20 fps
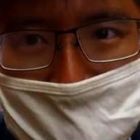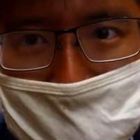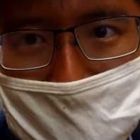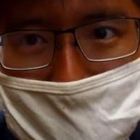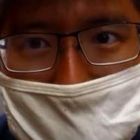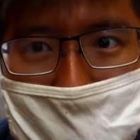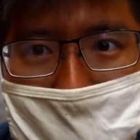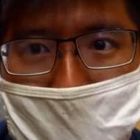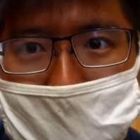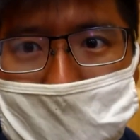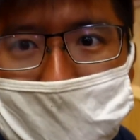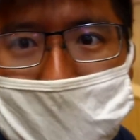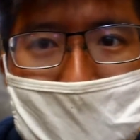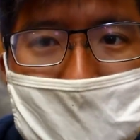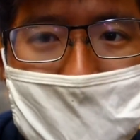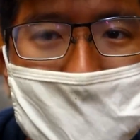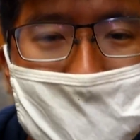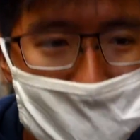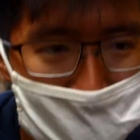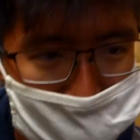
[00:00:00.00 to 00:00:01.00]
Let's go
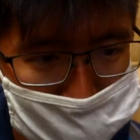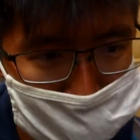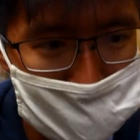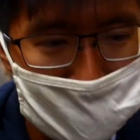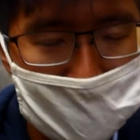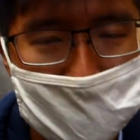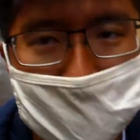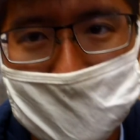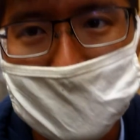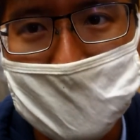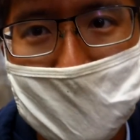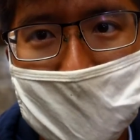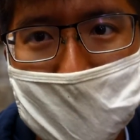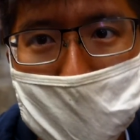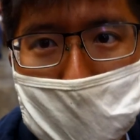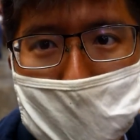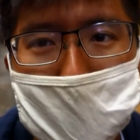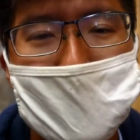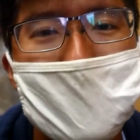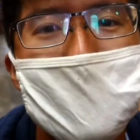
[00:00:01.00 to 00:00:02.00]
ahead and start eating
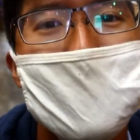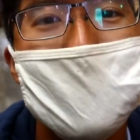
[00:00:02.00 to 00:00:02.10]
our way